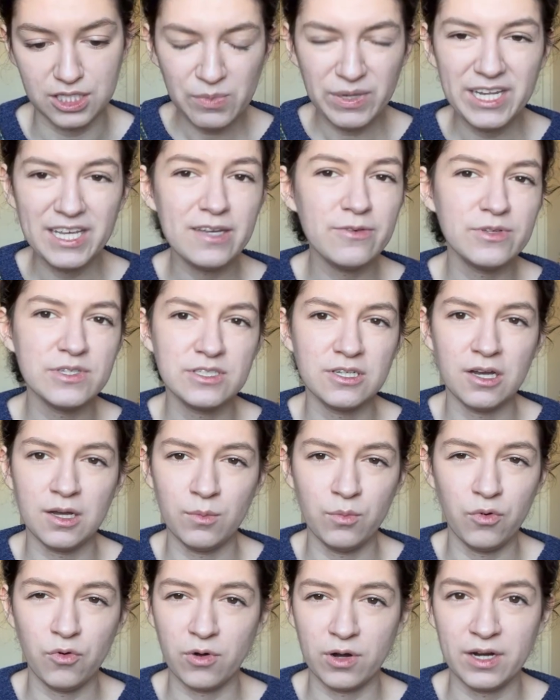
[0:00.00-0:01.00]
He was not
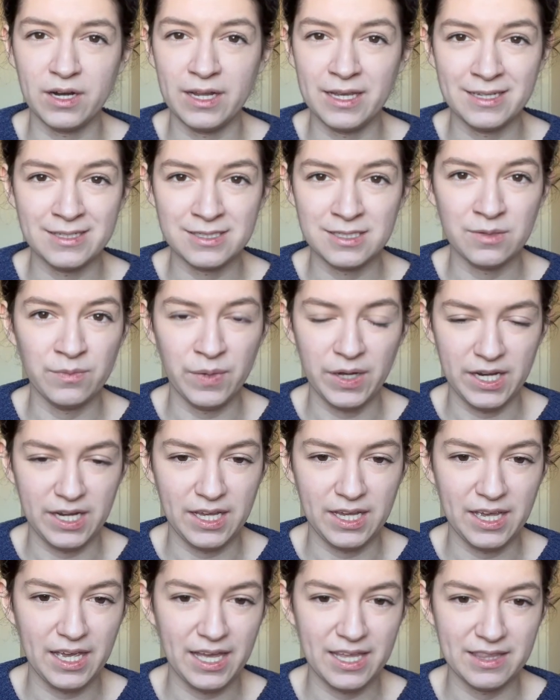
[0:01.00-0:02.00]
born into
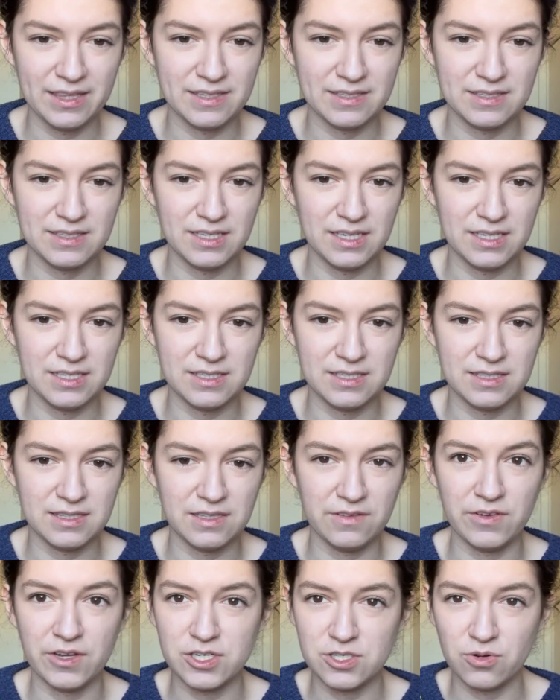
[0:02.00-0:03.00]
money, and this is the
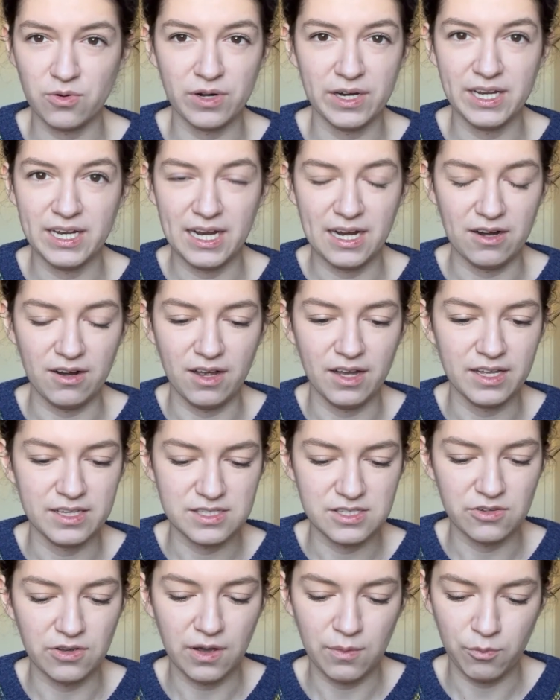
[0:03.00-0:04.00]
Victorian era, and
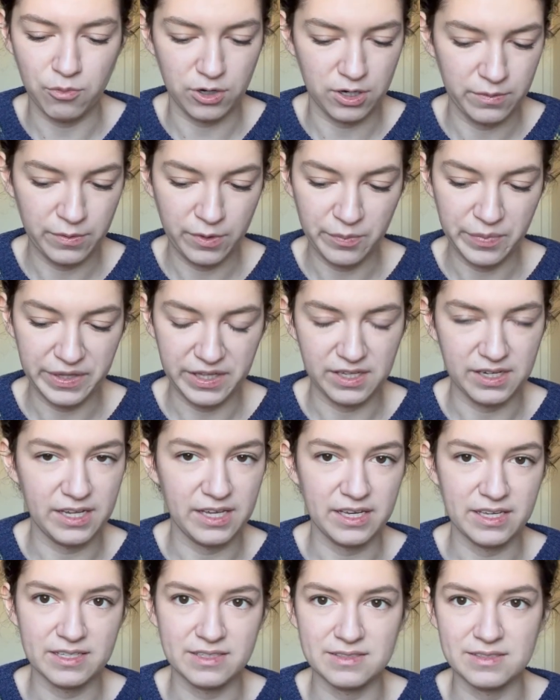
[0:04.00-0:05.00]
so upward
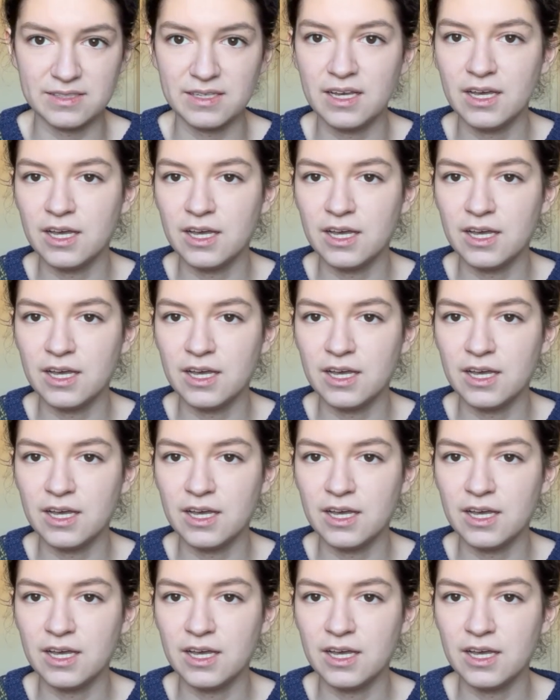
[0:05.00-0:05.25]
mobility is